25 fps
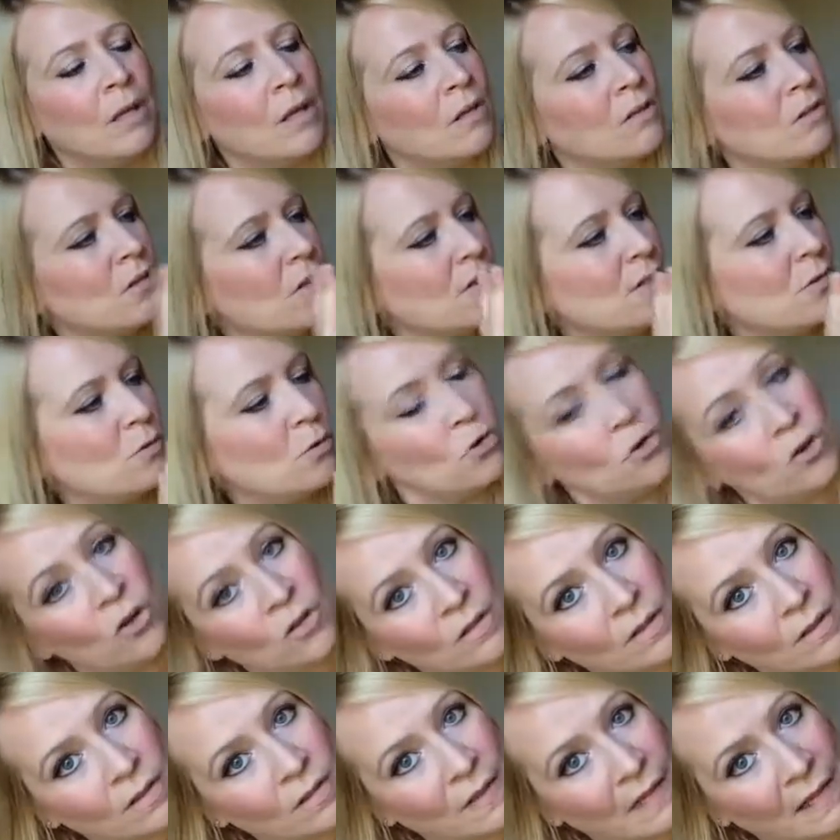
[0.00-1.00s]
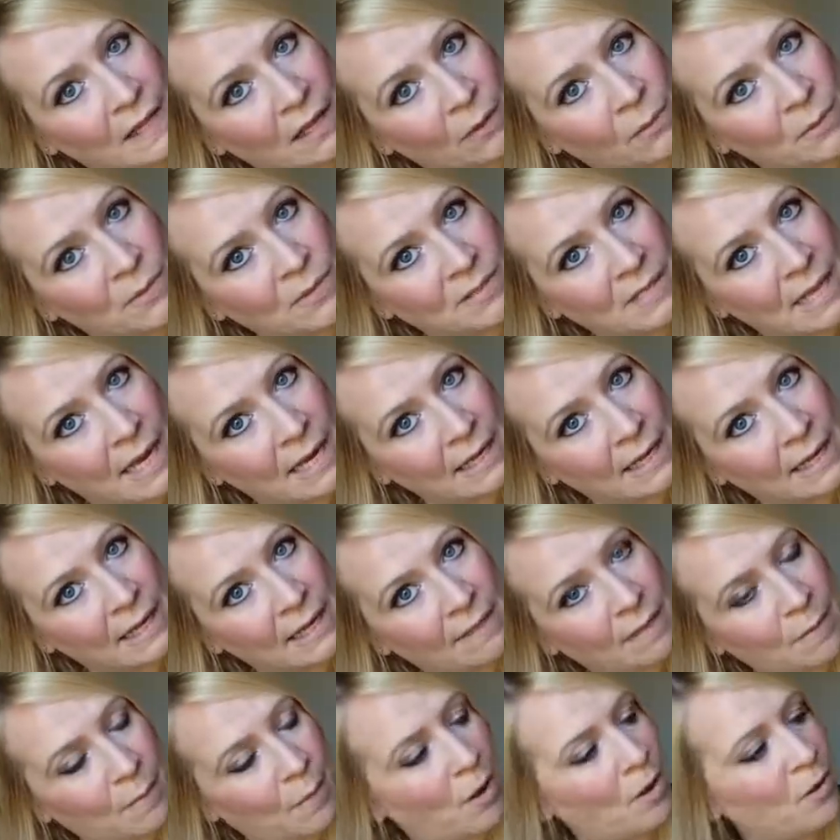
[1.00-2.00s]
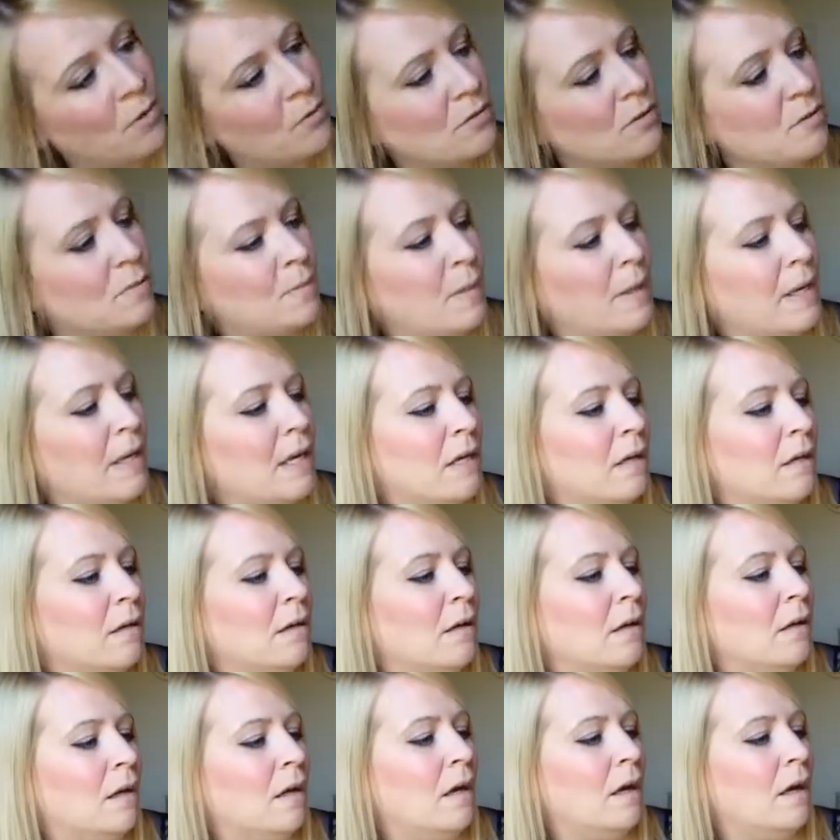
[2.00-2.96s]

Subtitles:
So this is another thing I was sent in the post as being